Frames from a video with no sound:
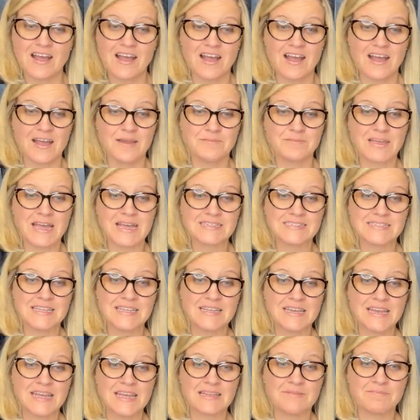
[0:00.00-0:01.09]
I'm
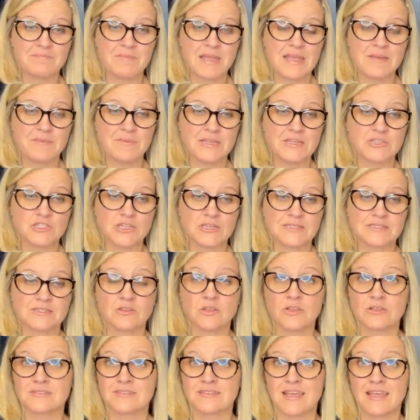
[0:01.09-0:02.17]
guessing it maybe just
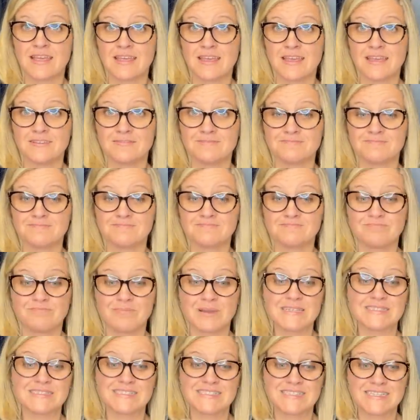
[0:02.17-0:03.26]
looks like it,
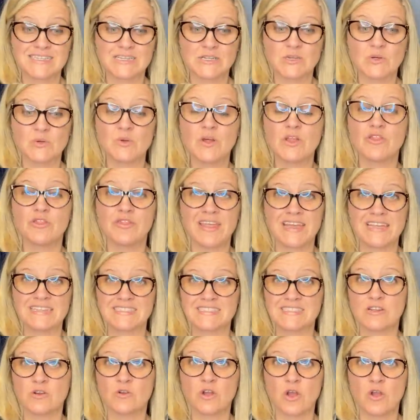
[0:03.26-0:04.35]
but still, they
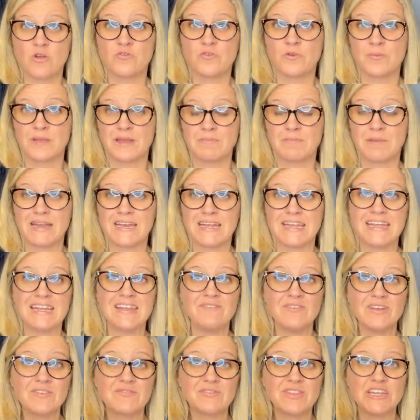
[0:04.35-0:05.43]
still go for big money,
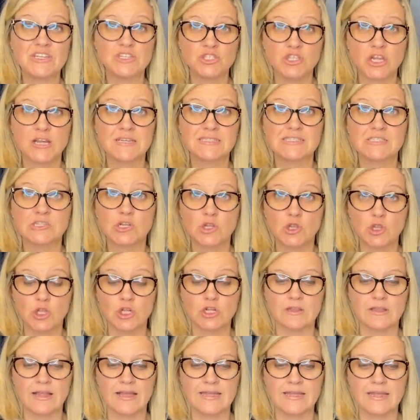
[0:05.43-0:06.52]
even if they just
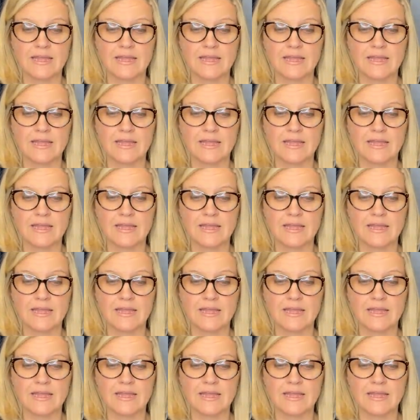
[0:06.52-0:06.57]
look like